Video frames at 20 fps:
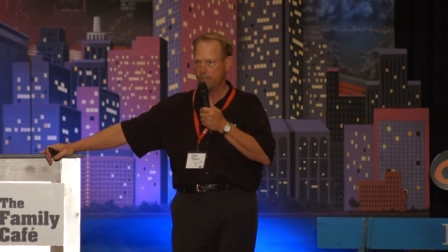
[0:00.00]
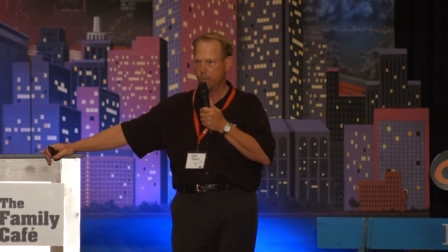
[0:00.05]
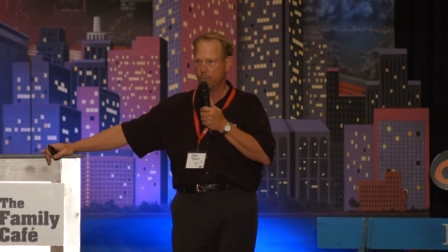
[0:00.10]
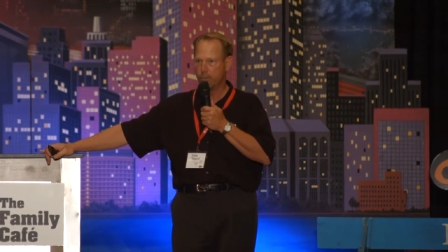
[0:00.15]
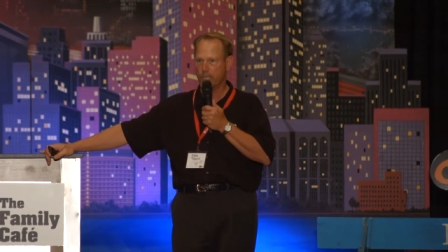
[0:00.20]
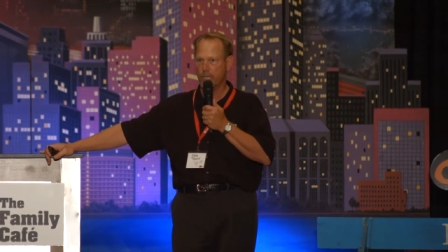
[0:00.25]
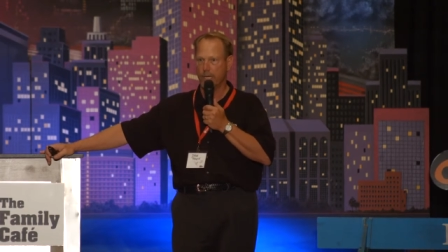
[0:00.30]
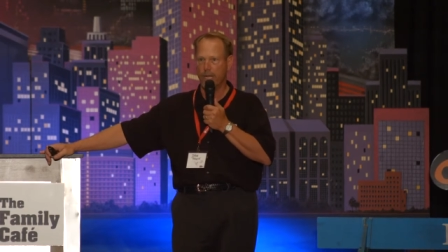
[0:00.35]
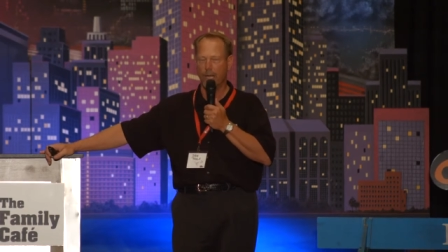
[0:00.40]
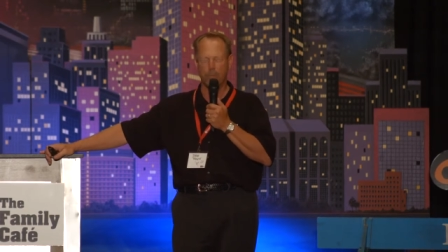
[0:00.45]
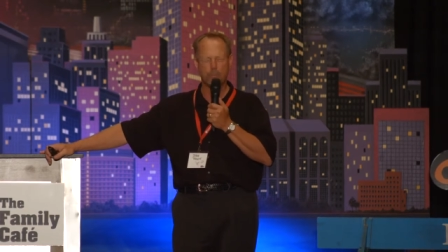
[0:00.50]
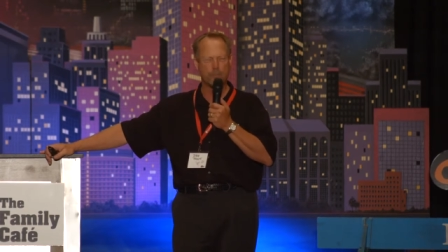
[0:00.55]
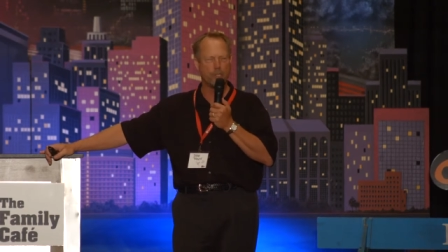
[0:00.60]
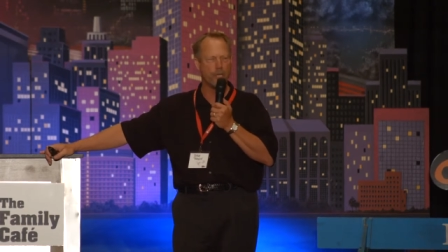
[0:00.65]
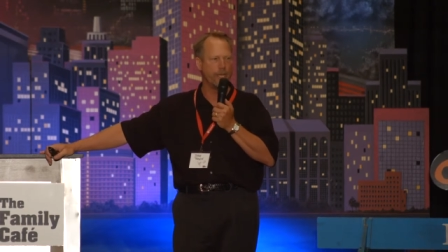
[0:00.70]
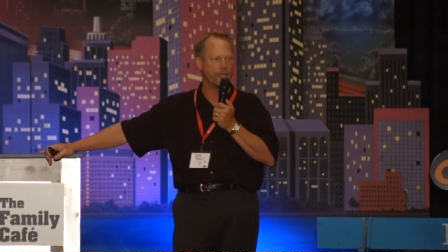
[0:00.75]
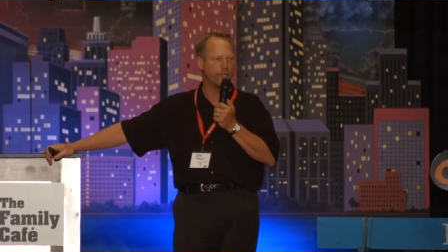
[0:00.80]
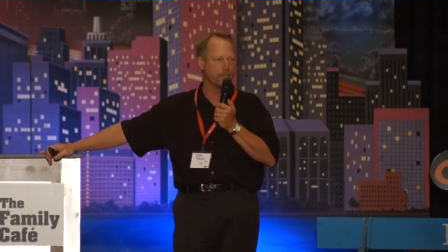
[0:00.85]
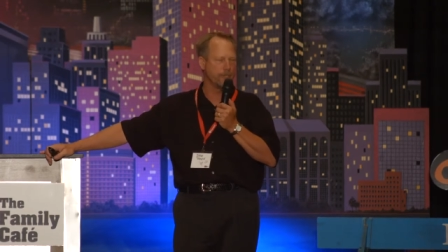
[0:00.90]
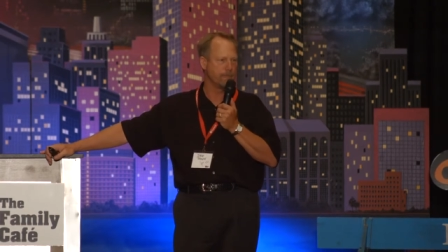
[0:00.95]
He was going to help
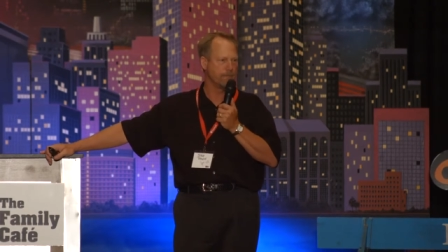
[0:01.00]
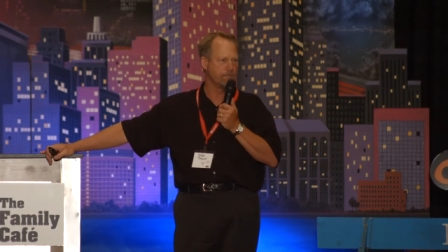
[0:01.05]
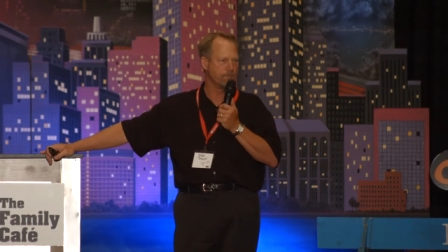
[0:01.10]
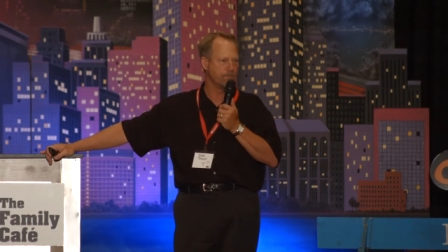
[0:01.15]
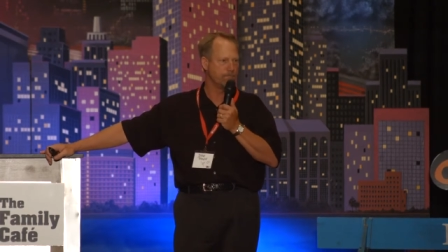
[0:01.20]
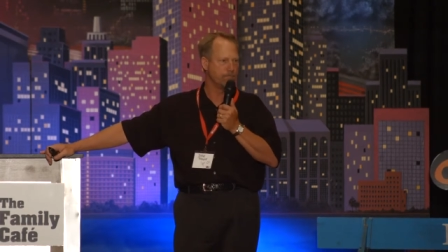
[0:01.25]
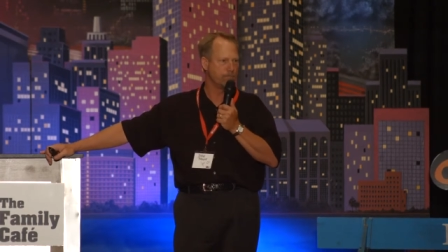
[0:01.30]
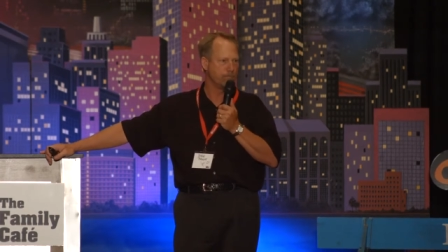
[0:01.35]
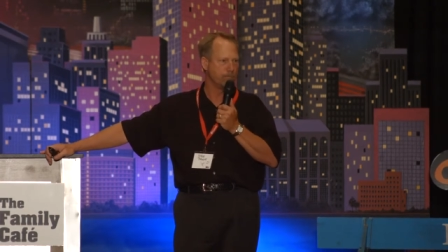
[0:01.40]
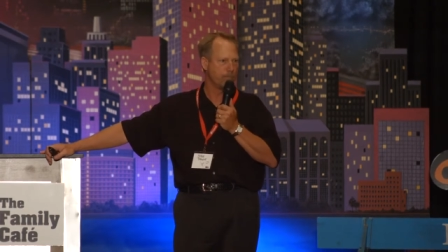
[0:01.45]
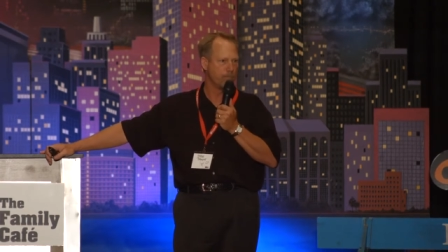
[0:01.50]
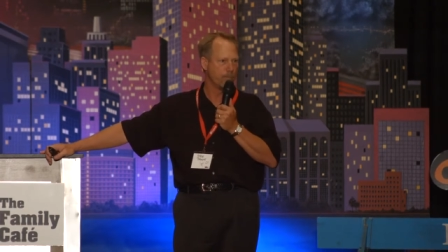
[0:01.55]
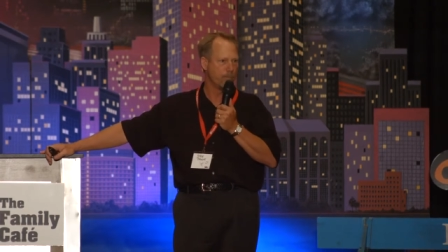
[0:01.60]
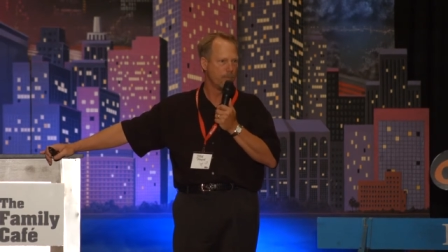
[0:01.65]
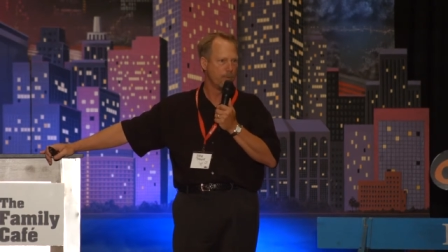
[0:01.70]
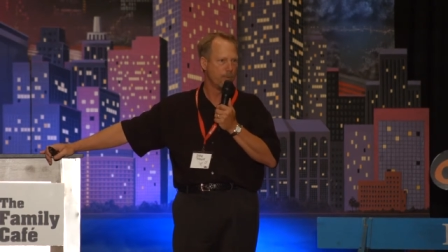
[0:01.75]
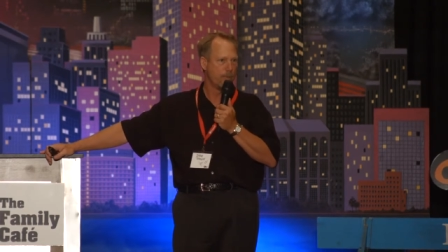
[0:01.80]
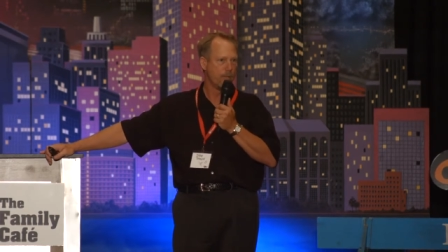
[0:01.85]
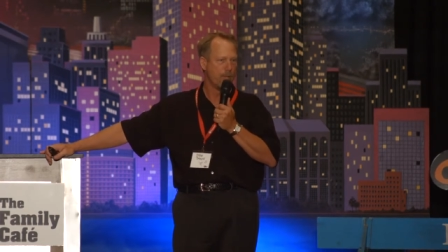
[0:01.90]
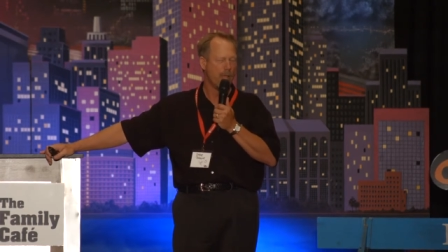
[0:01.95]
change it
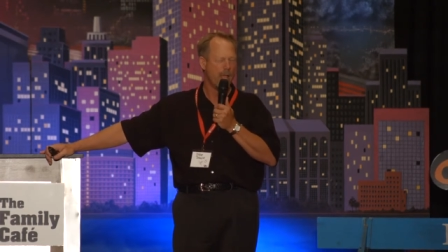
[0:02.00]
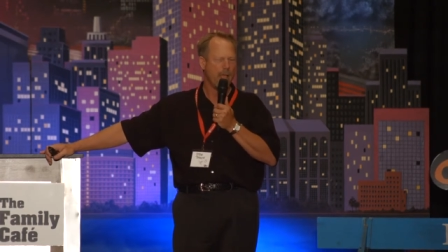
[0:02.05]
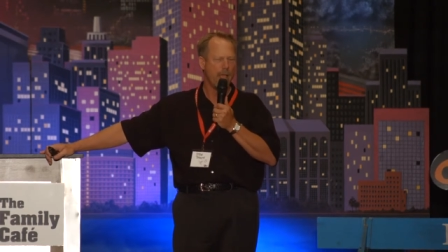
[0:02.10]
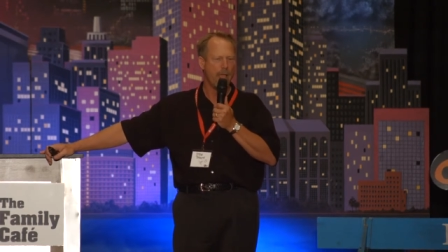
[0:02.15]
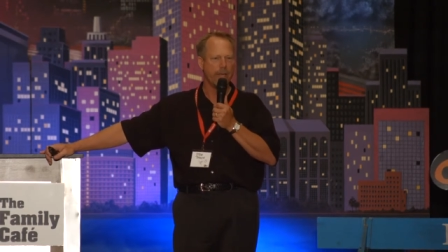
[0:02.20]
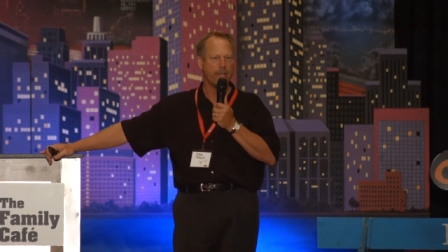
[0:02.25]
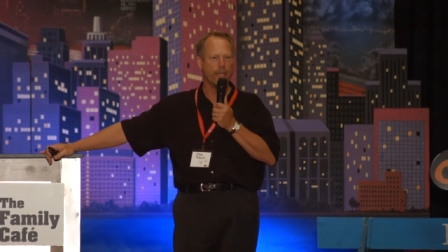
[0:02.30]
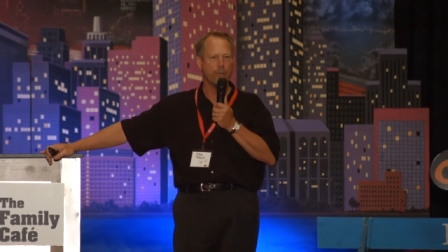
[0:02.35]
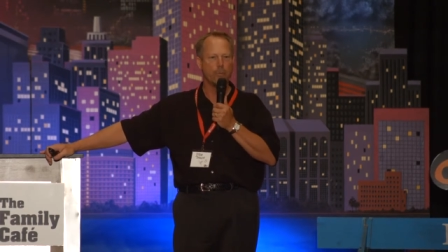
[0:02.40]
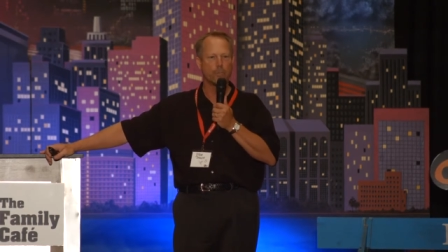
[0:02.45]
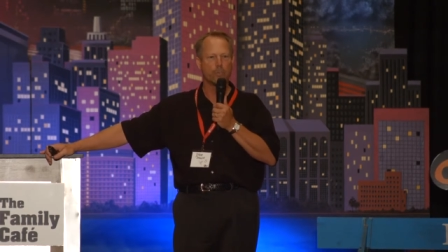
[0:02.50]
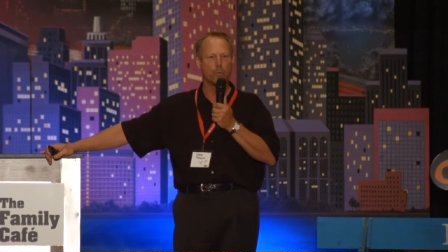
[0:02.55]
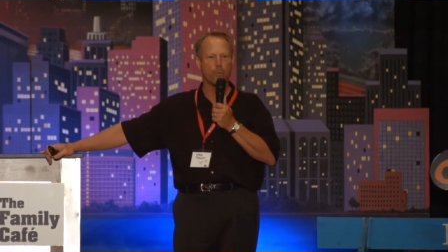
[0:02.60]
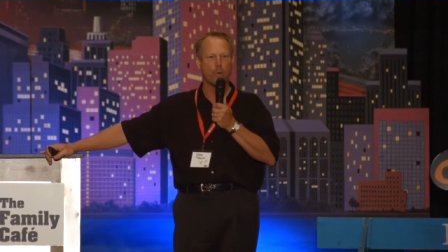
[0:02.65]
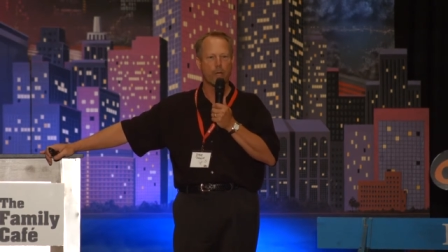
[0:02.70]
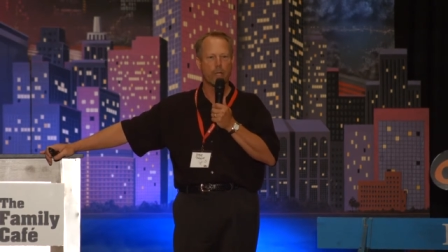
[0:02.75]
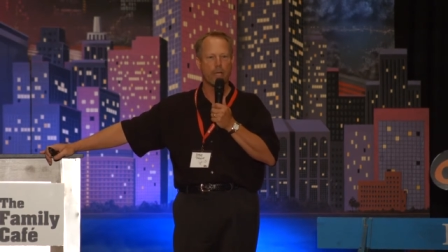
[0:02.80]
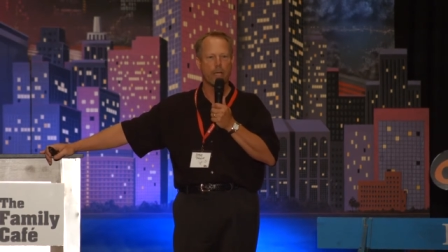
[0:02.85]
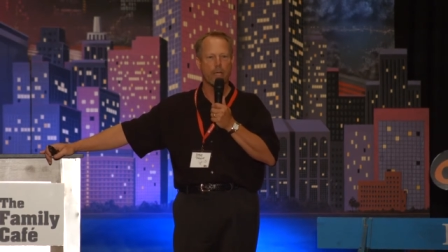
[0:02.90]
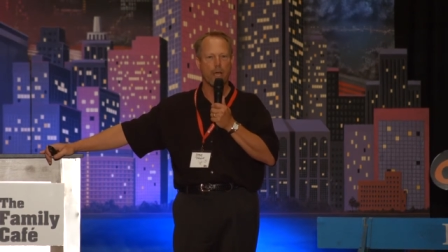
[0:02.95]
and he was
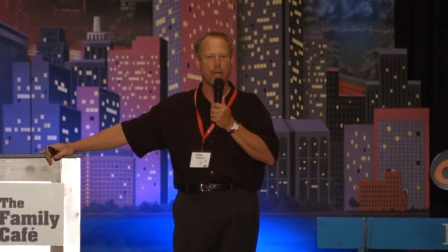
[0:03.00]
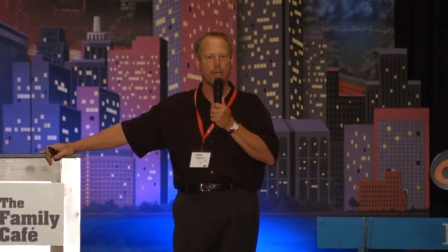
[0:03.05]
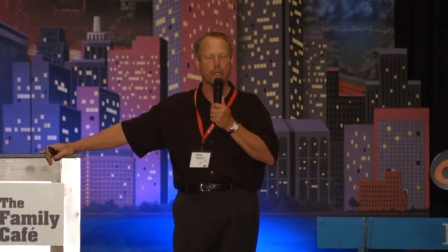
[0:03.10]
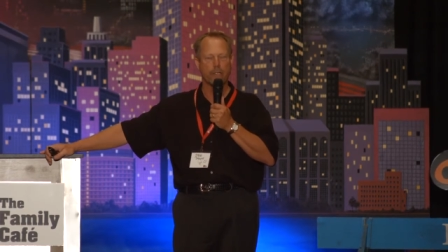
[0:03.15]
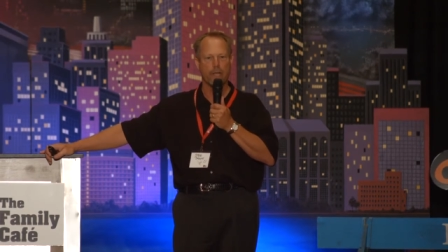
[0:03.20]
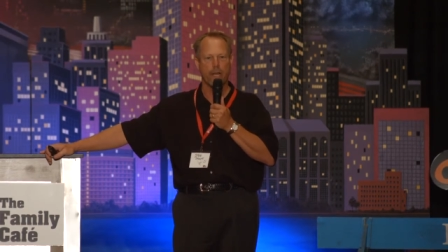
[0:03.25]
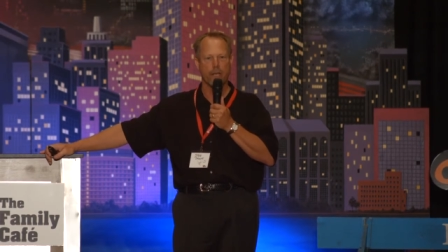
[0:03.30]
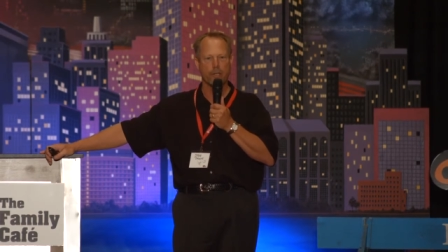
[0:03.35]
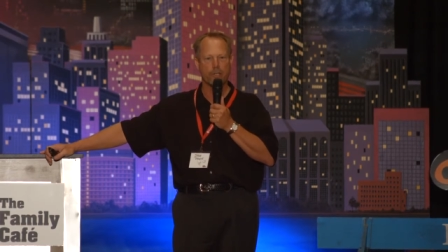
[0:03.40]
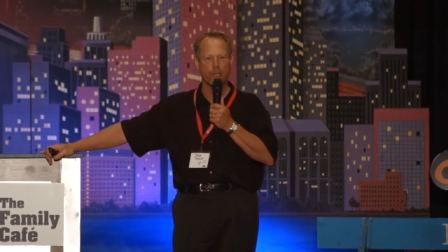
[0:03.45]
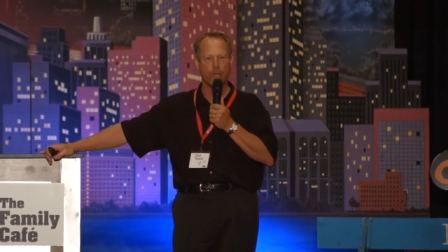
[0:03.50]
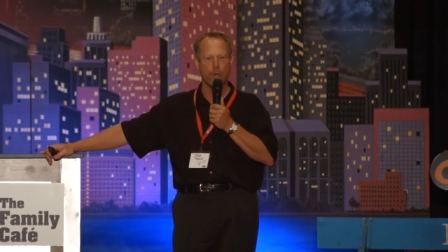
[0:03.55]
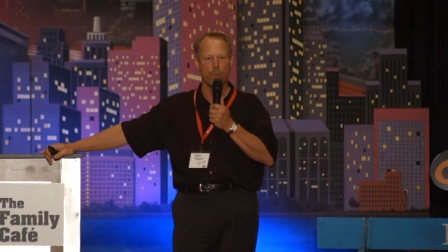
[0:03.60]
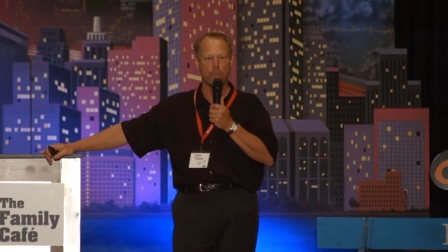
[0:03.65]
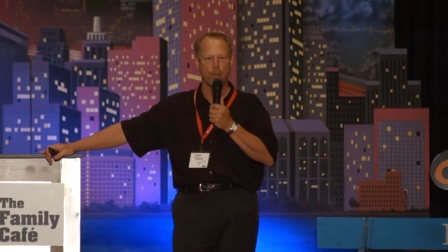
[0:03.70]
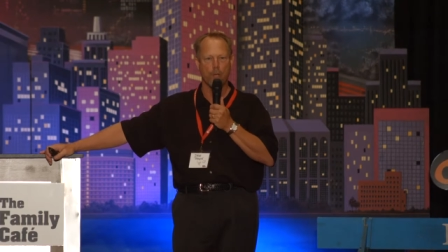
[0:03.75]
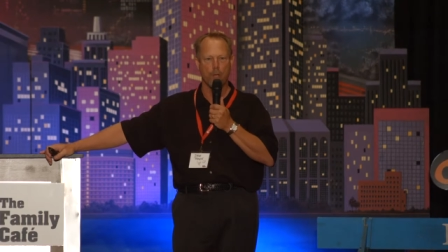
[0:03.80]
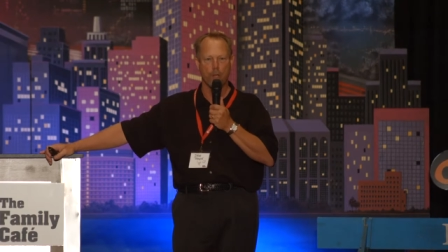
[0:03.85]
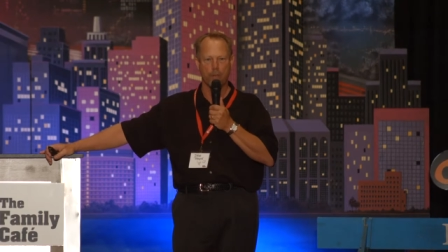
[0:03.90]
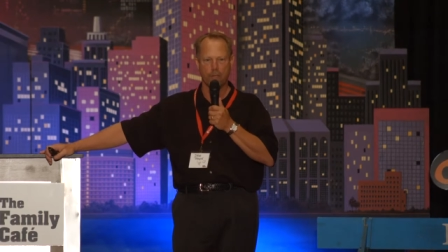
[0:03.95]
working on a
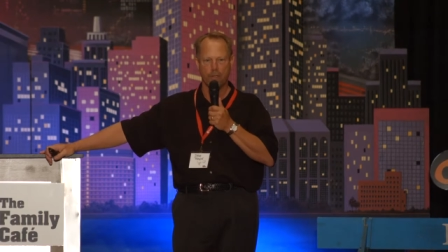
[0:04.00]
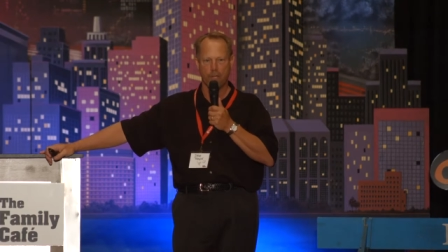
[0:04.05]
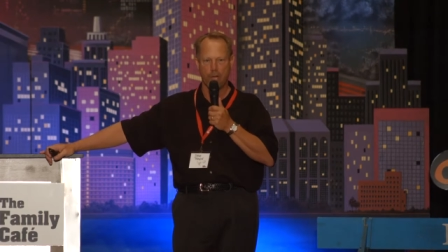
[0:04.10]
telescope called the